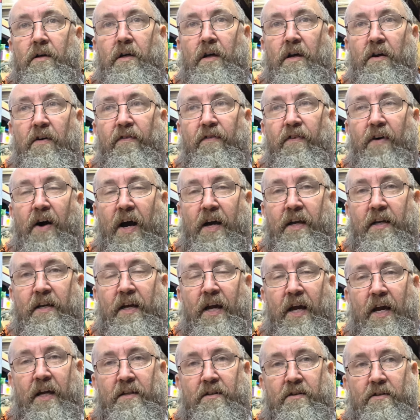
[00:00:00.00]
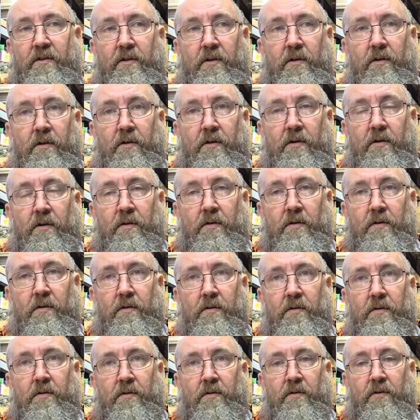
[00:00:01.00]
if I get
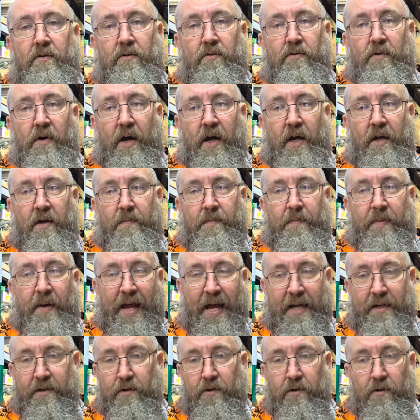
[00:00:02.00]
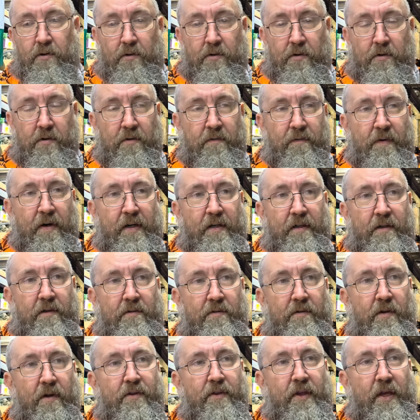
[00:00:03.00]
to a plateau where
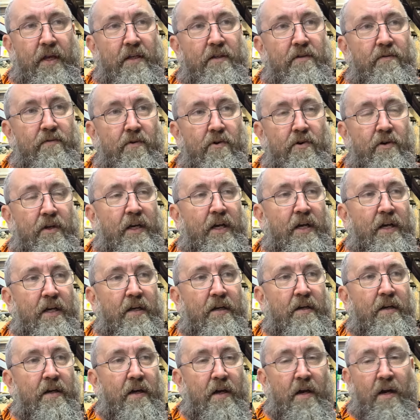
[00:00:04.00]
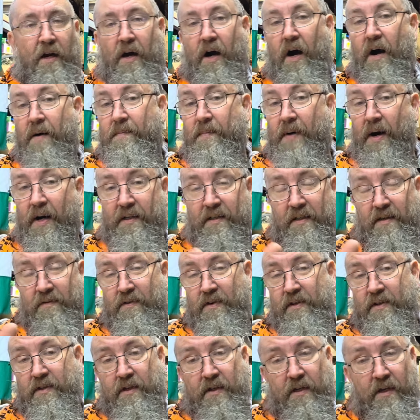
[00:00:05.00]
nothing's working, I might
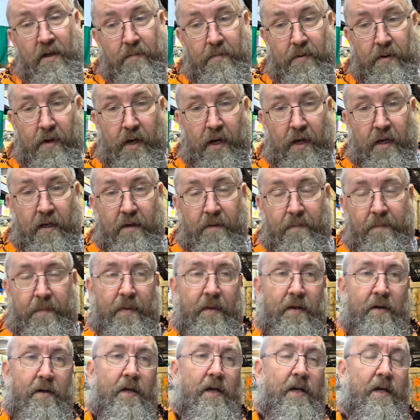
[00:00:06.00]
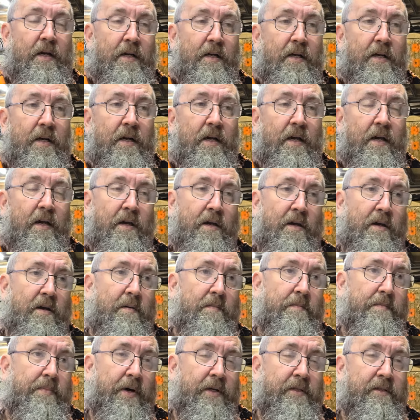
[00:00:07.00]
even take a break, okay?
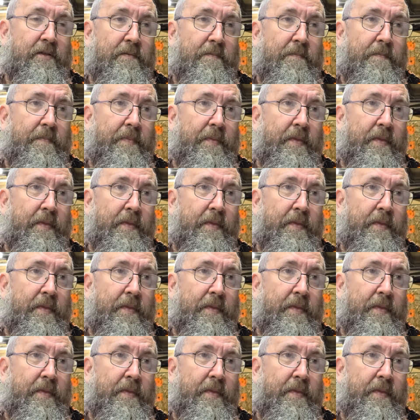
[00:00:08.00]
But